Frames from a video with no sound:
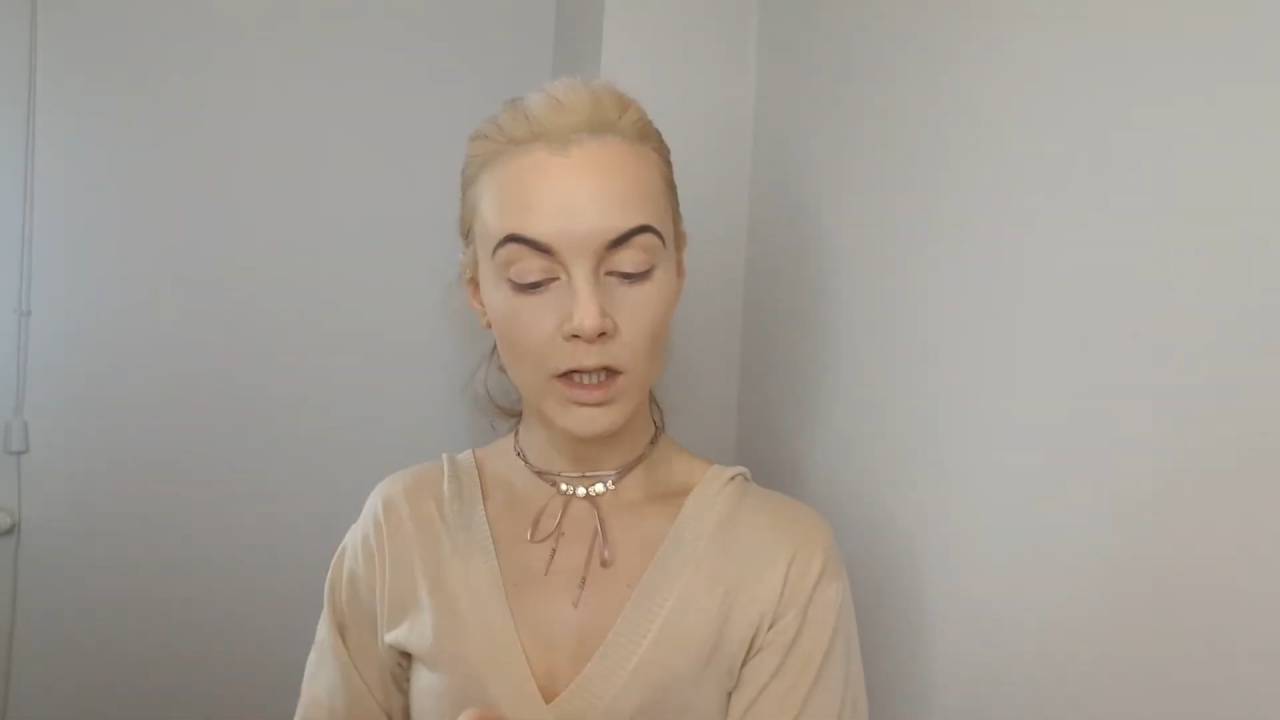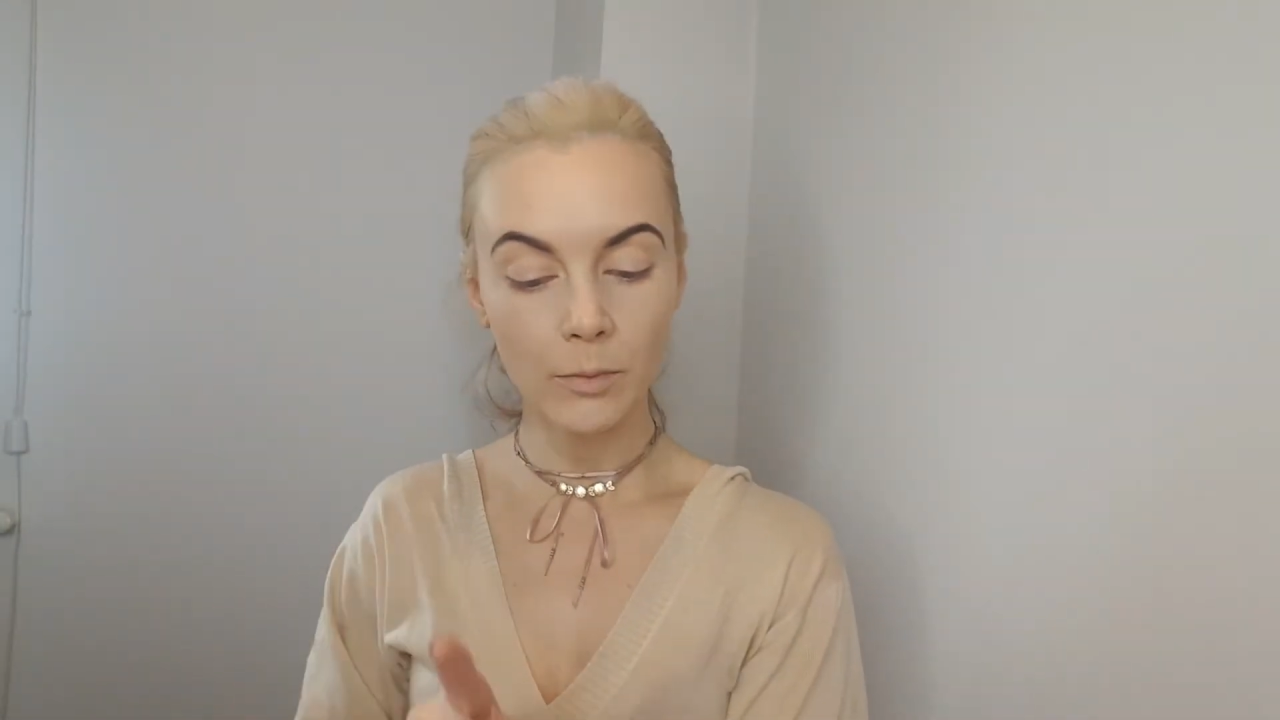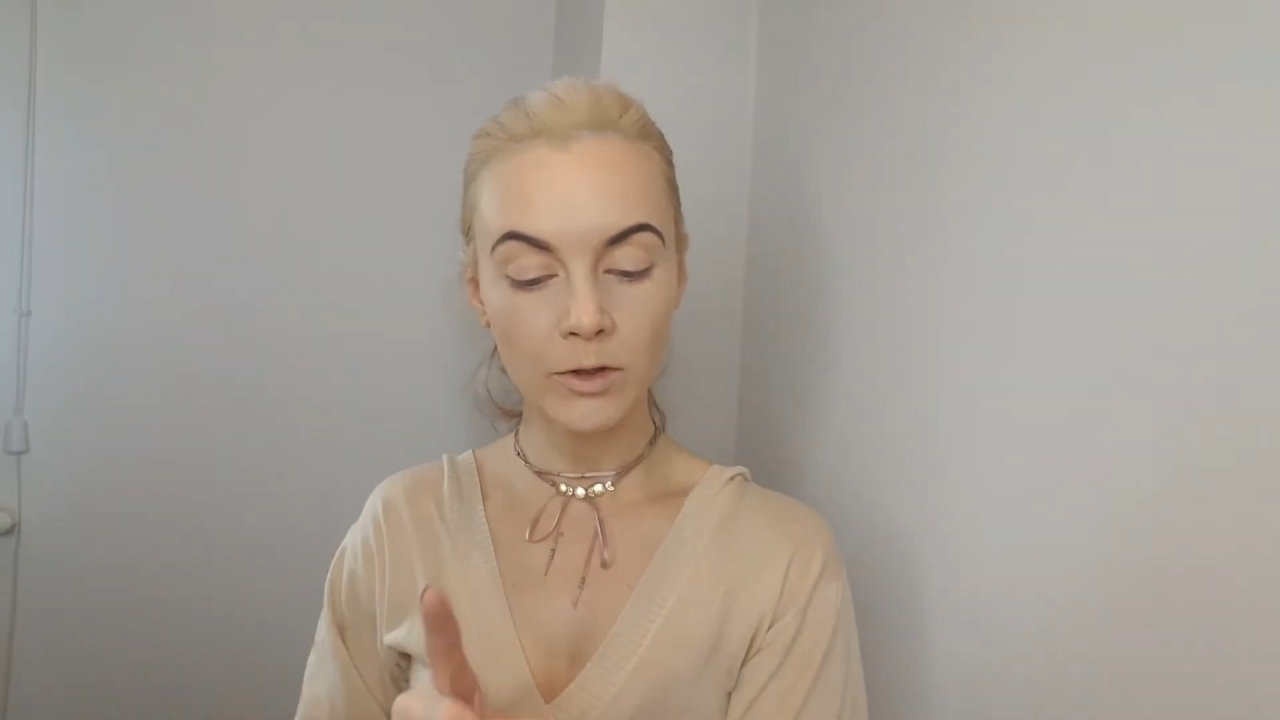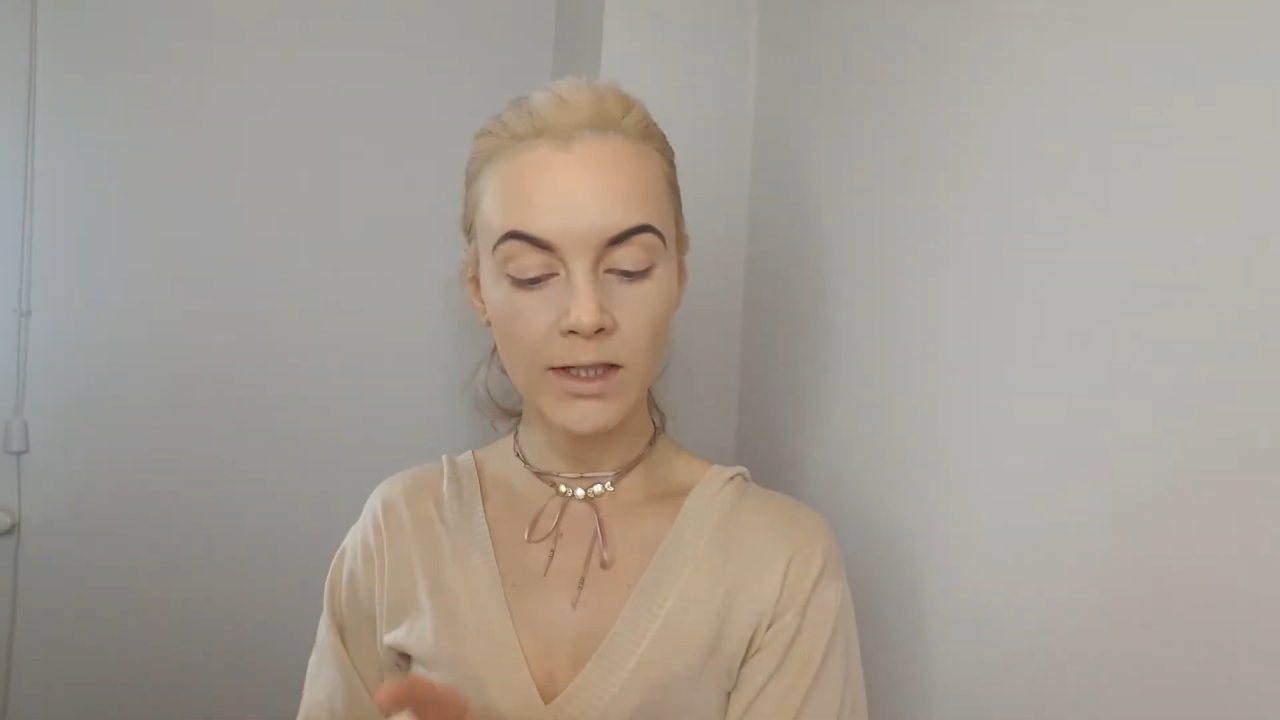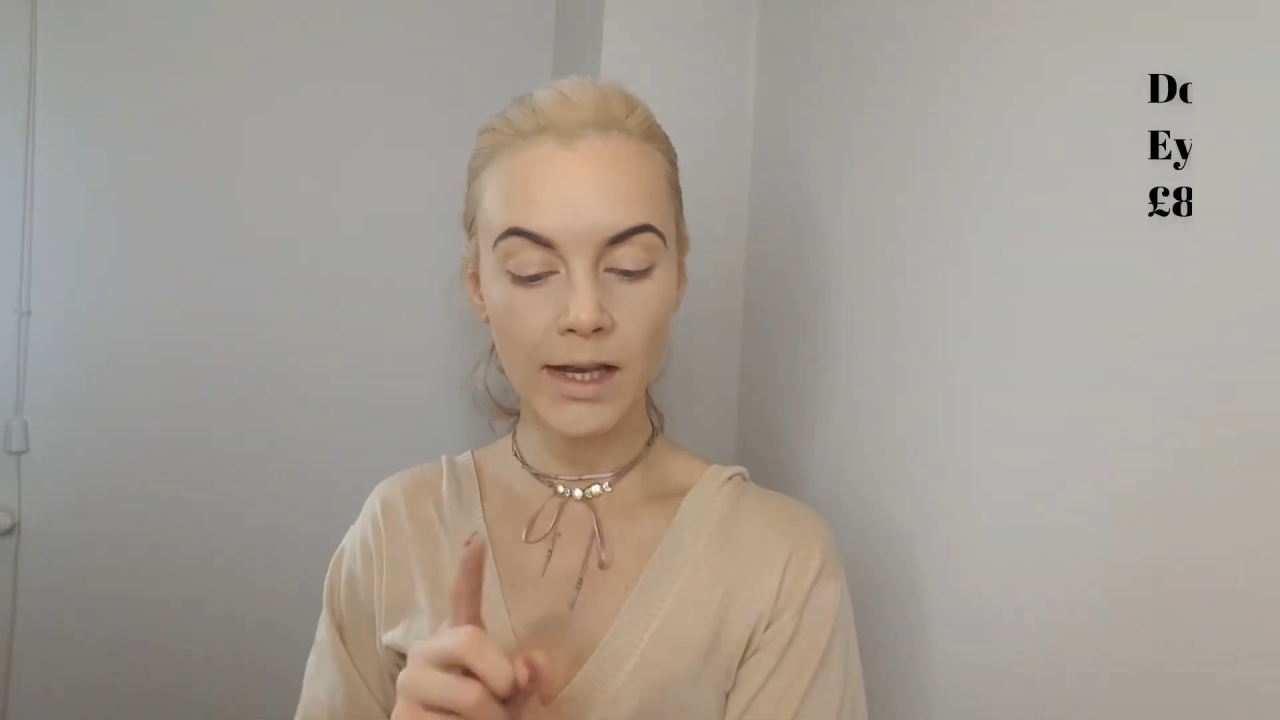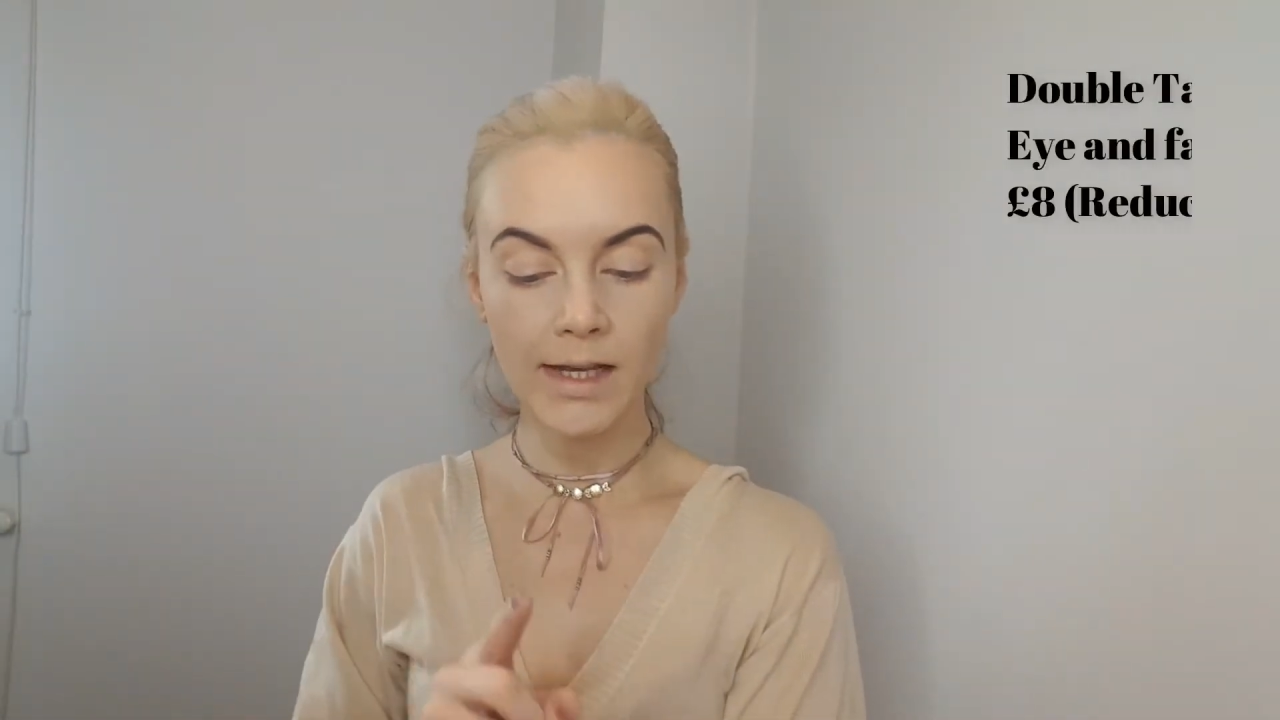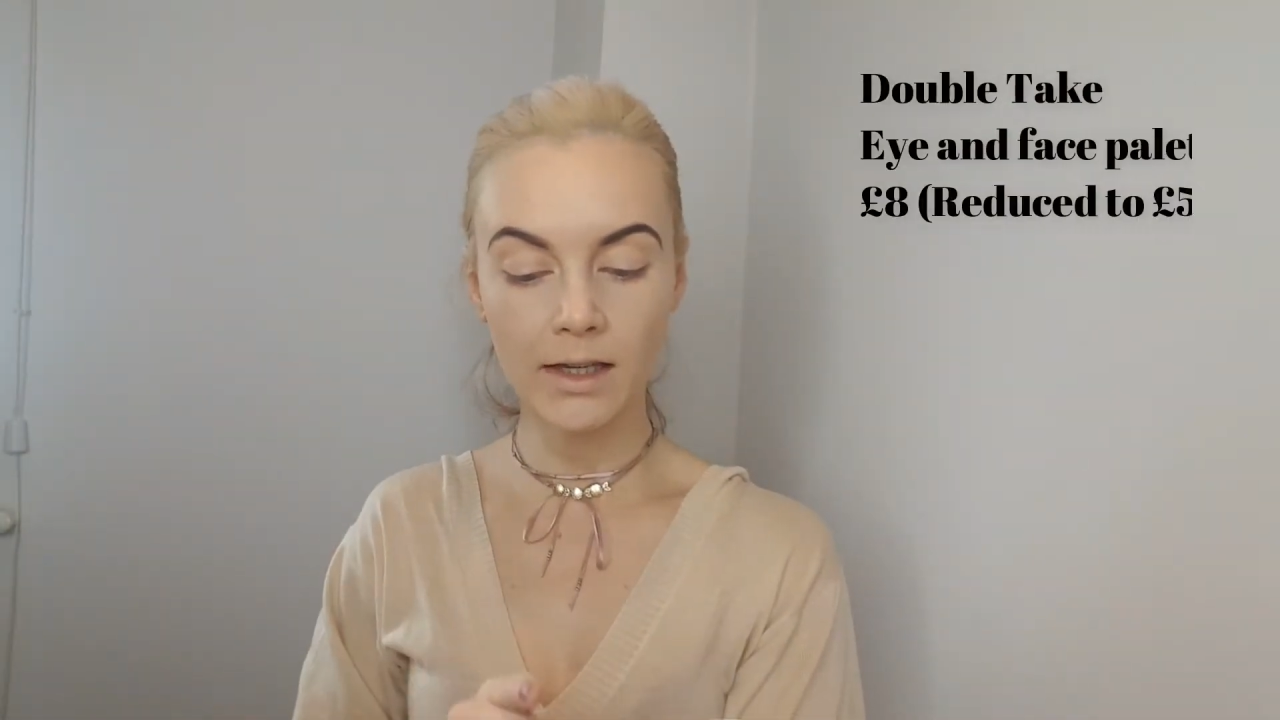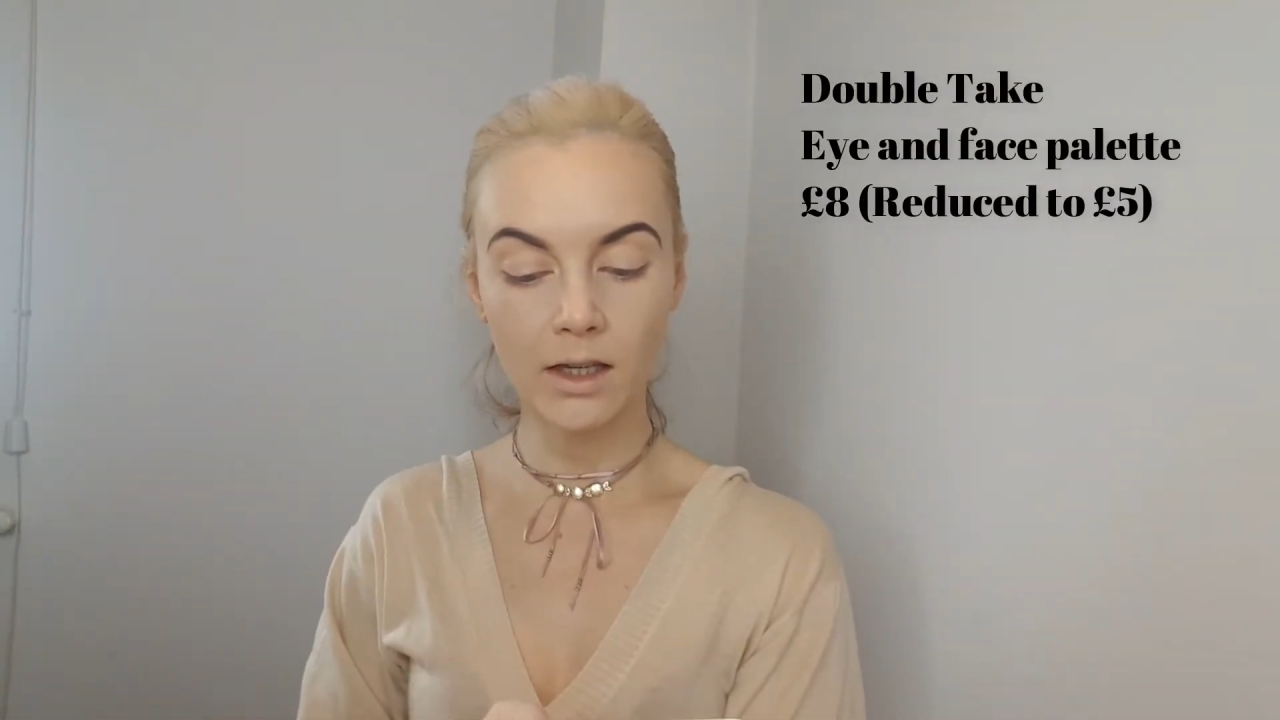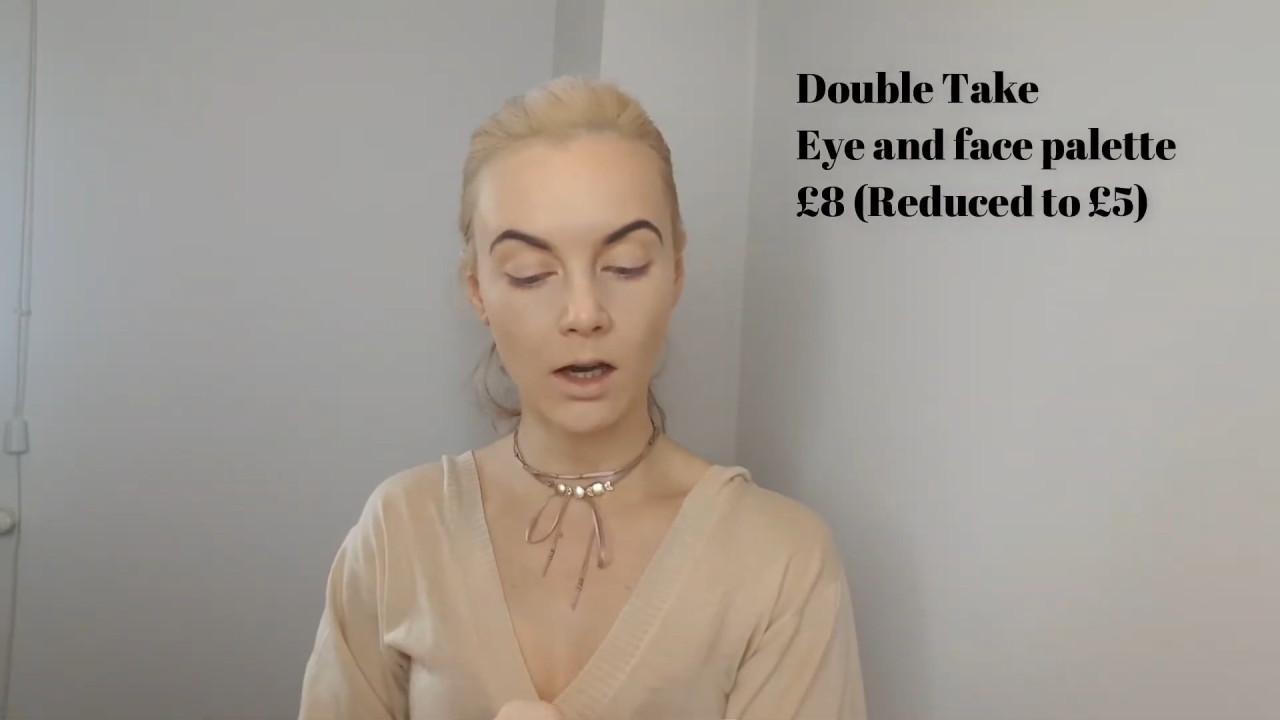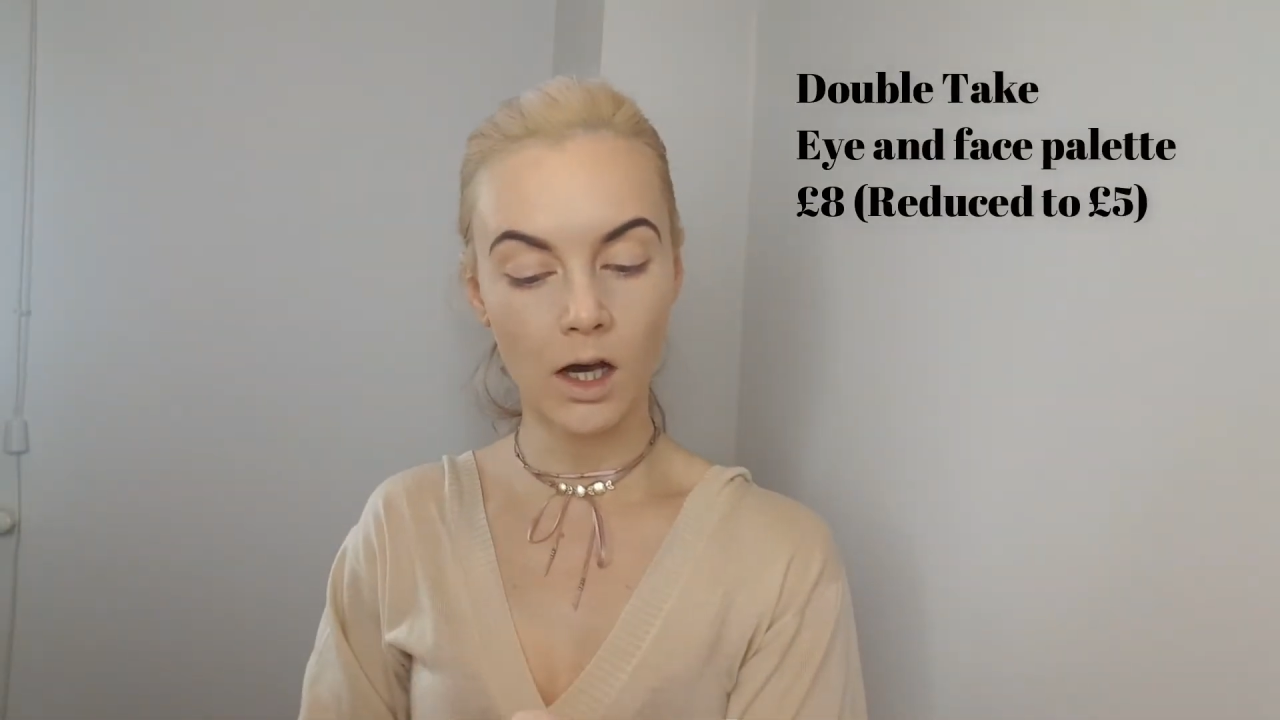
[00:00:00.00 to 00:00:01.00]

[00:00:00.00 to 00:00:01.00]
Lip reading: Double Take